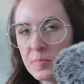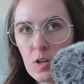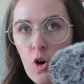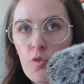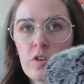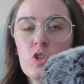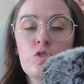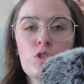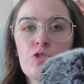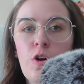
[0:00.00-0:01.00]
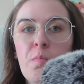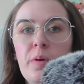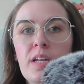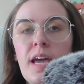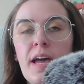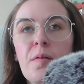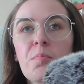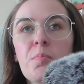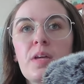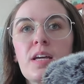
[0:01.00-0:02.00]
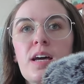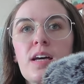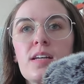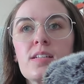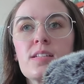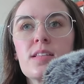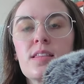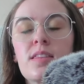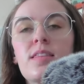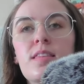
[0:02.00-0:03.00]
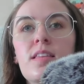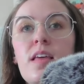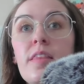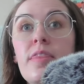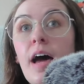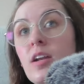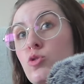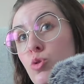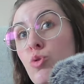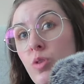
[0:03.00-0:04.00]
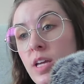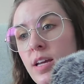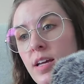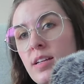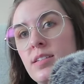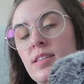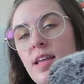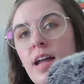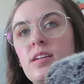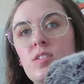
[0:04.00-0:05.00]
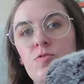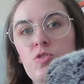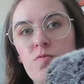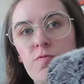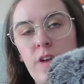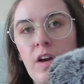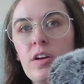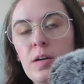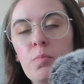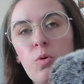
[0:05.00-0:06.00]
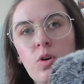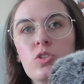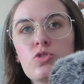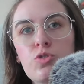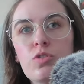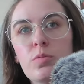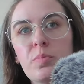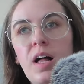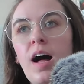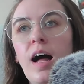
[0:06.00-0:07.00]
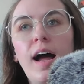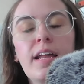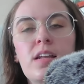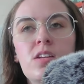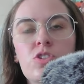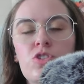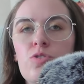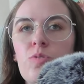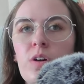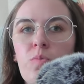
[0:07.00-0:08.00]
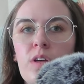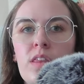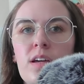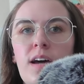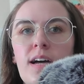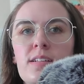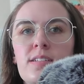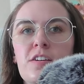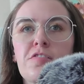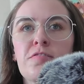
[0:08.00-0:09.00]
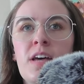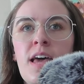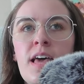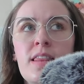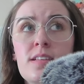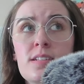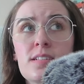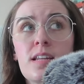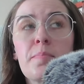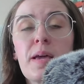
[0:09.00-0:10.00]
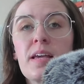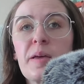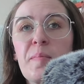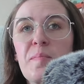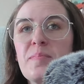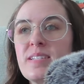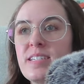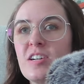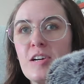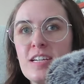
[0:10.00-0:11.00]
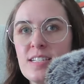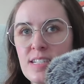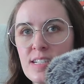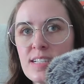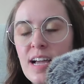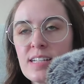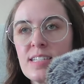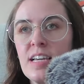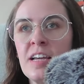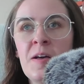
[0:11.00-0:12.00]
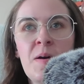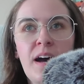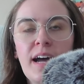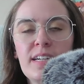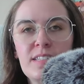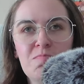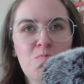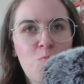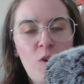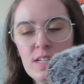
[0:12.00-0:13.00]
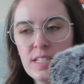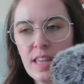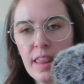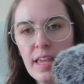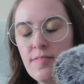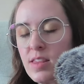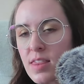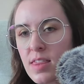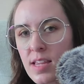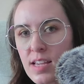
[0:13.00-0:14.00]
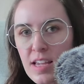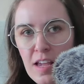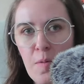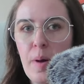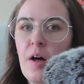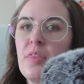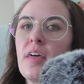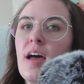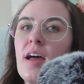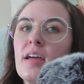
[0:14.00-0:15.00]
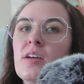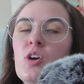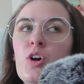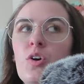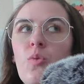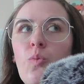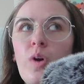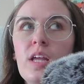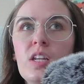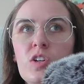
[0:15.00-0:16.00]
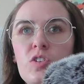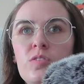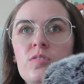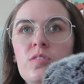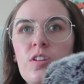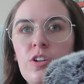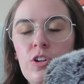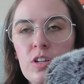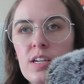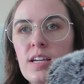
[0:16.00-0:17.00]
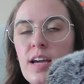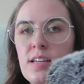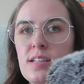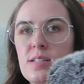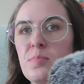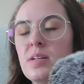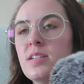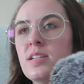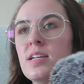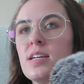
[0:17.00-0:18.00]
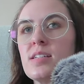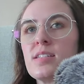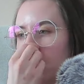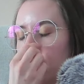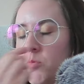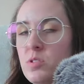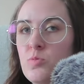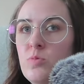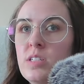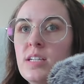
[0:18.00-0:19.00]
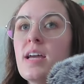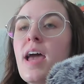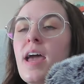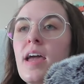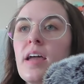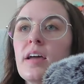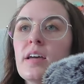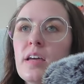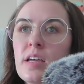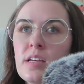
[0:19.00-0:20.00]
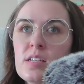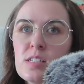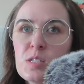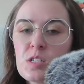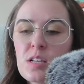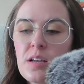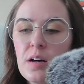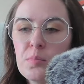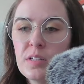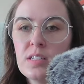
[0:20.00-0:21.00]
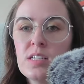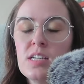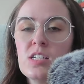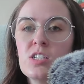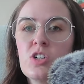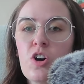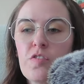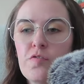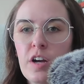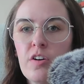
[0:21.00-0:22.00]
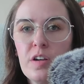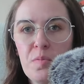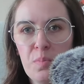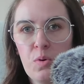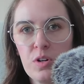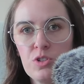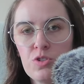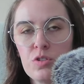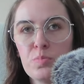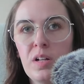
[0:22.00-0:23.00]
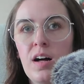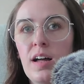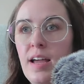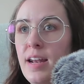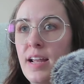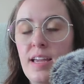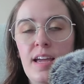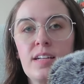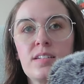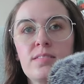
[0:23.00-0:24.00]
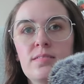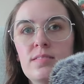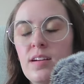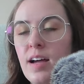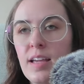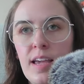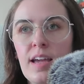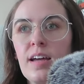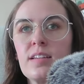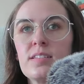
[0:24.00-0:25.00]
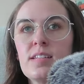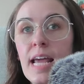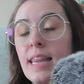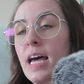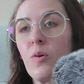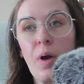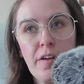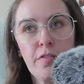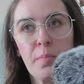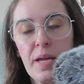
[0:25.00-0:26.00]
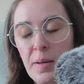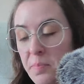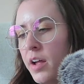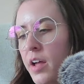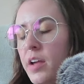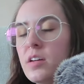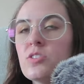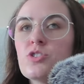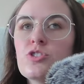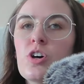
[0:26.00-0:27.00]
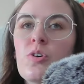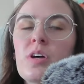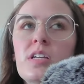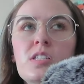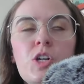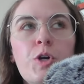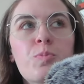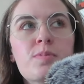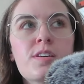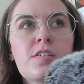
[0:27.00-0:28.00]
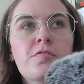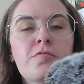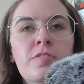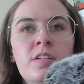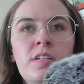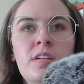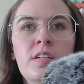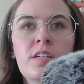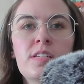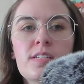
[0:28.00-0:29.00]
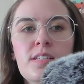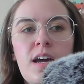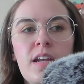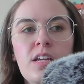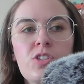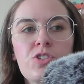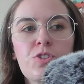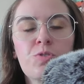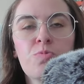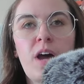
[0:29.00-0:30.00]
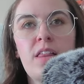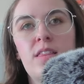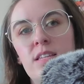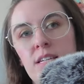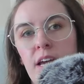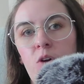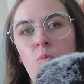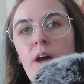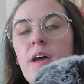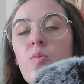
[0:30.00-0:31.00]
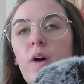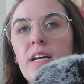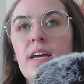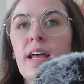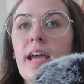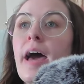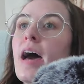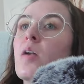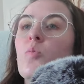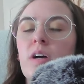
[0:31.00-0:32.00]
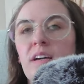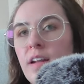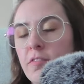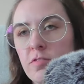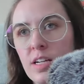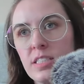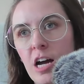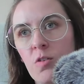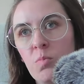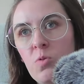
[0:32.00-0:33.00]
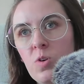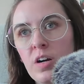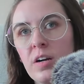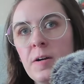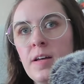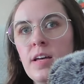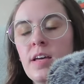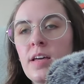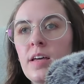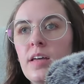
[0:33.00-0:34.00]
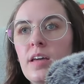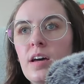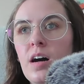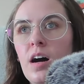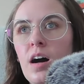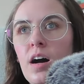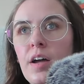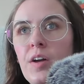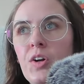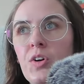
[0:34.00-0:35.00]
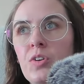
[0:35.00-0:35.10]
overused trope be damned, because that is who he is. That is very important to the plot. I didn't do it with the guise of, this is going to make him mysterious and sexy. I wasn't even thinking about that when looking at his abilities. It was really his abilities are very important to the plot, and I can't take that away from him. And so in terms of deciding to, rather than take away, what can I add, what can I flesh out more, I